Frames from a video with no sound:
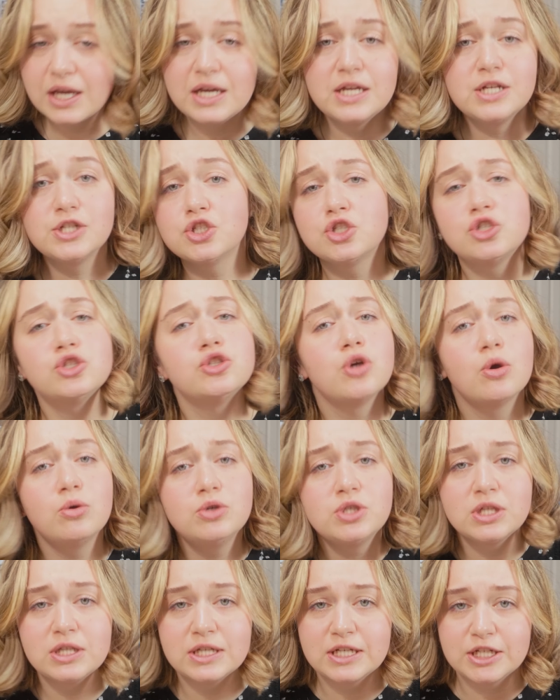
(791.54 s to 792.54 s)
it is so
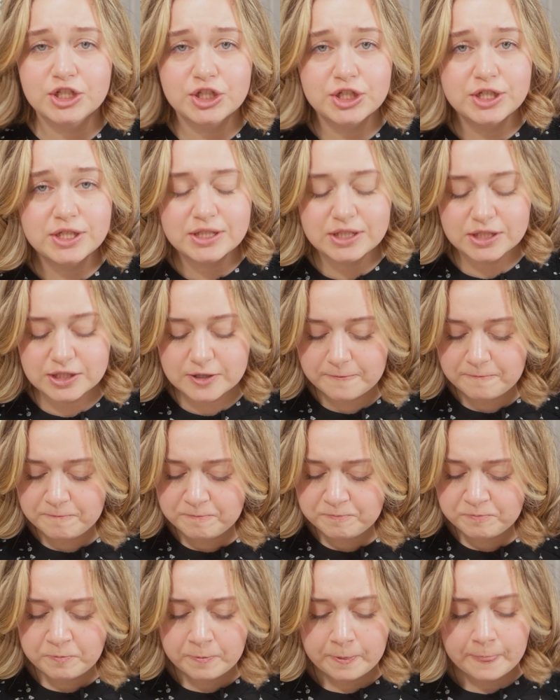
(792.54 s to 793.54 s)
delicious.
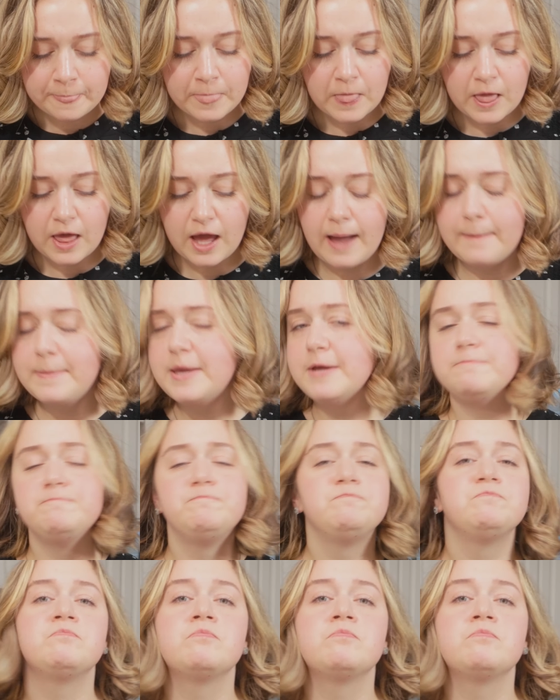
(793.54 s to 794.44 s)
I mean,